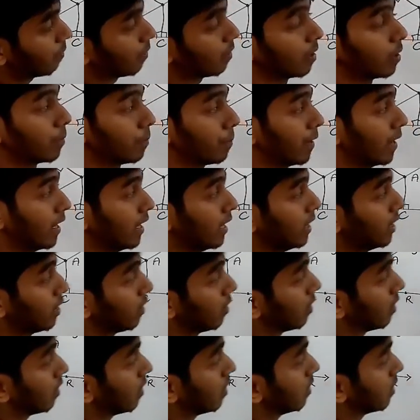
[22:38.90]

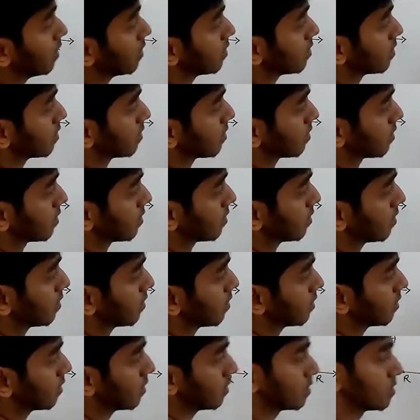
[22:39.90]
perpendicular
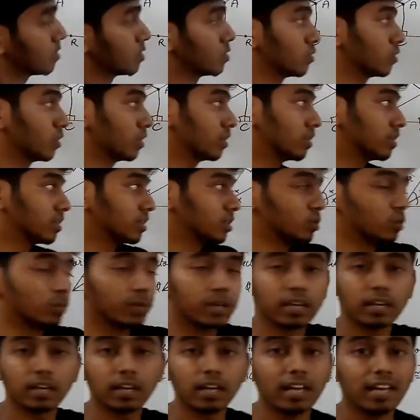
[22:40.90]
distance. So here this
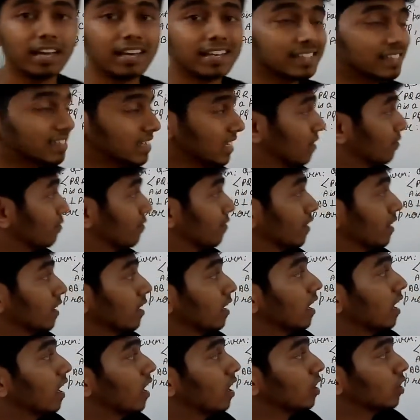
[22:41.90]
way. Same
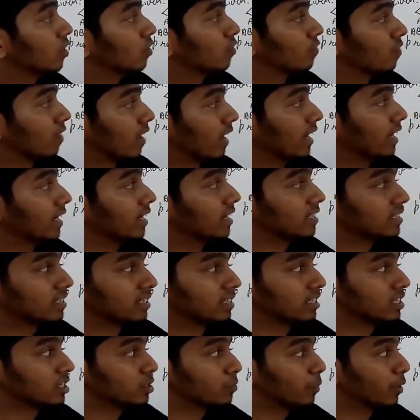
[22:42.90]
way, to find
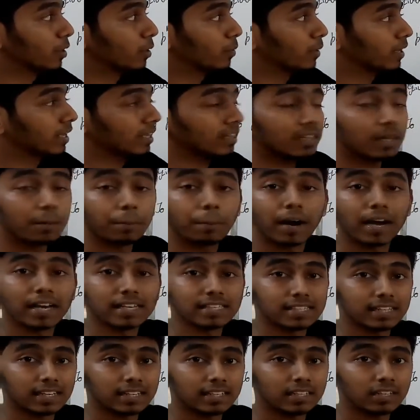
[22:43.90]
distance between the
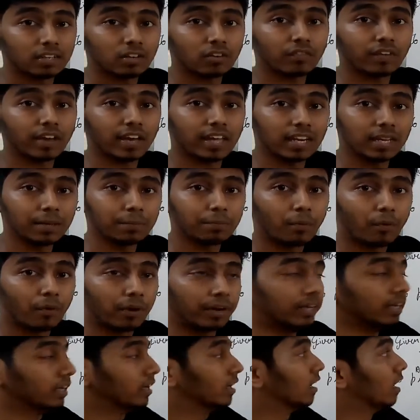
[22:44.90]
bisector of any
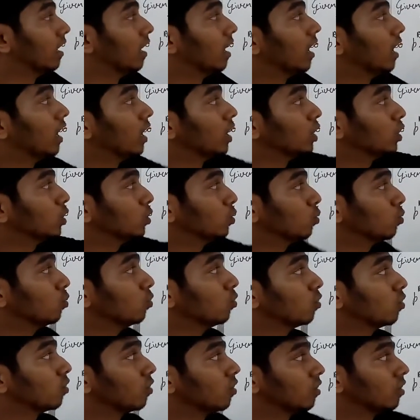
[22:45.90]
point
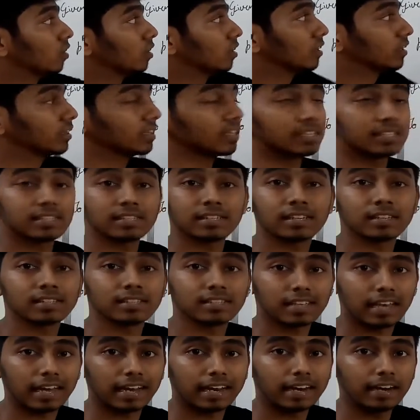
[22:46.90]
to this
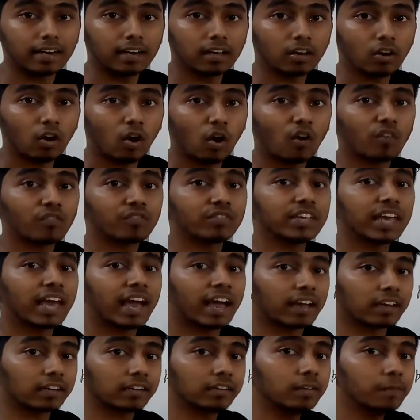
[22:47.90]
side of the
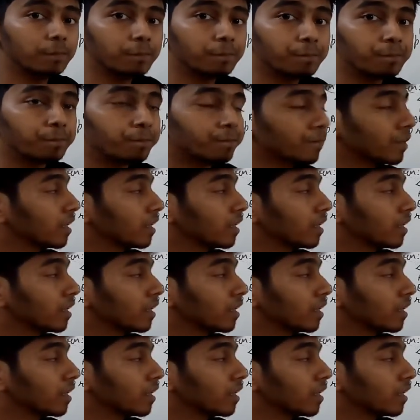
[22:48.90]
angle,